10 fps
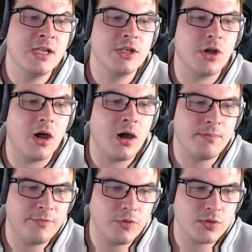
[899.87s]
You got
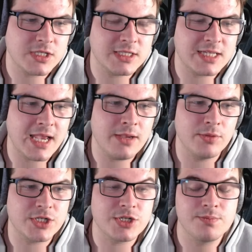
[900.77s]
Armed Forces Day,
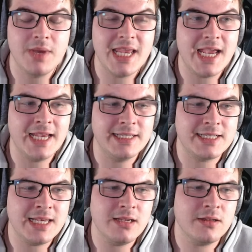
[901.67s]
which is May
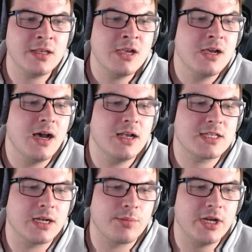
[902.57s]
18th,
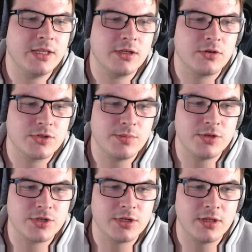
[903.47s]
celebrating the
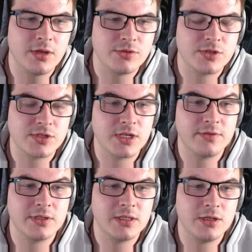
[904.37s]
contribution of those who served in the